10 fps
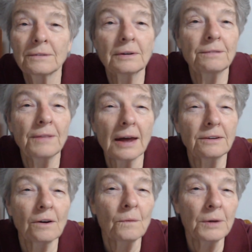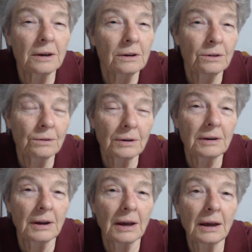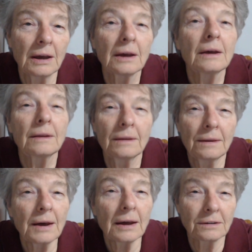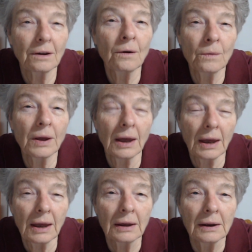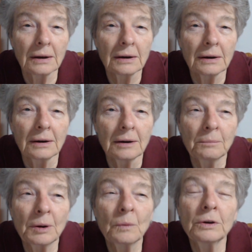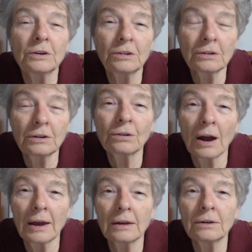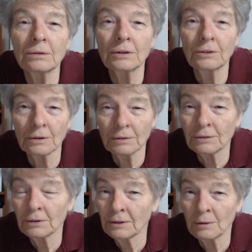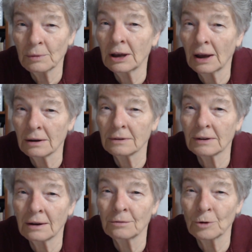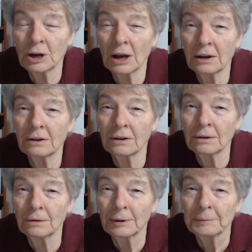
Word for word: And if that's all we can do in a day, that's okay but we should try and do a service for somebody else every day too.